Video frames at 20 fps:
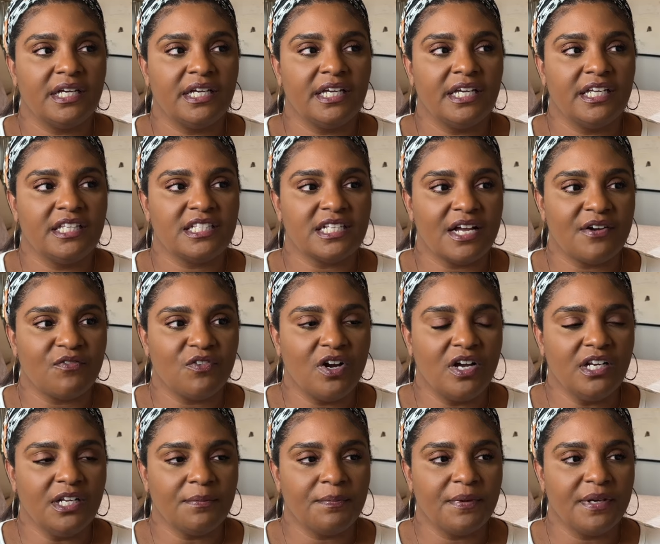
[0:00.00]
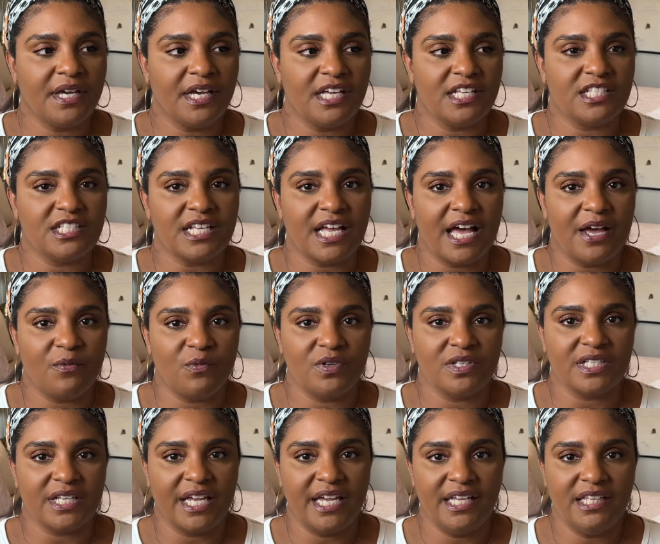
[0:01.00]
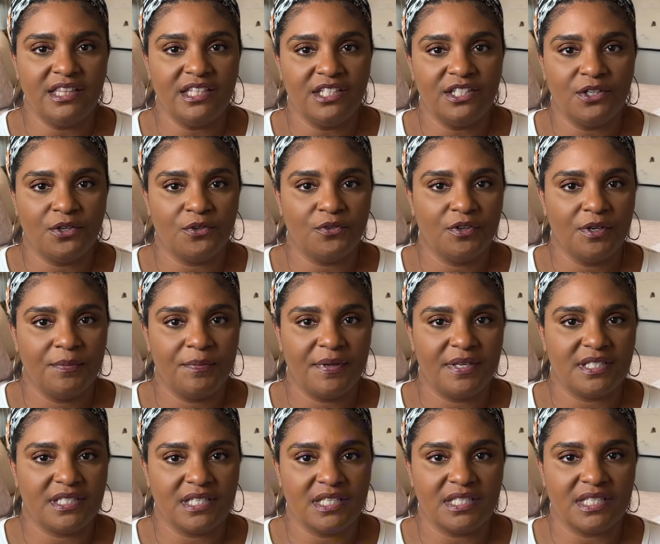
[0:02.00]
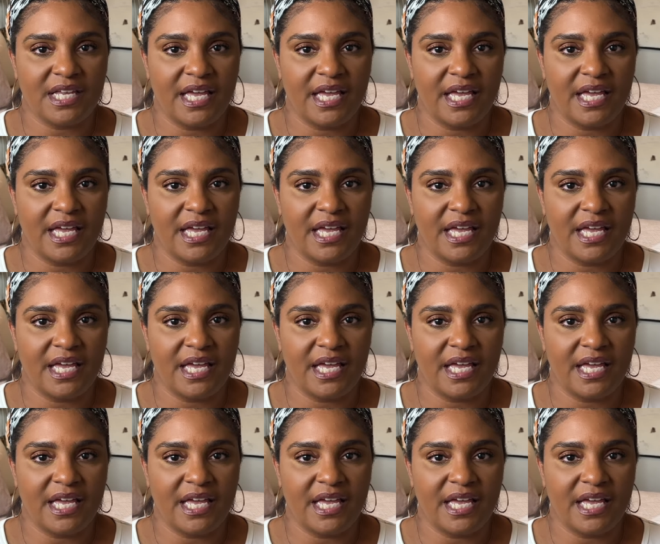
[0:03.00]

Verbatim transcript: It's ironic because I was in the notary business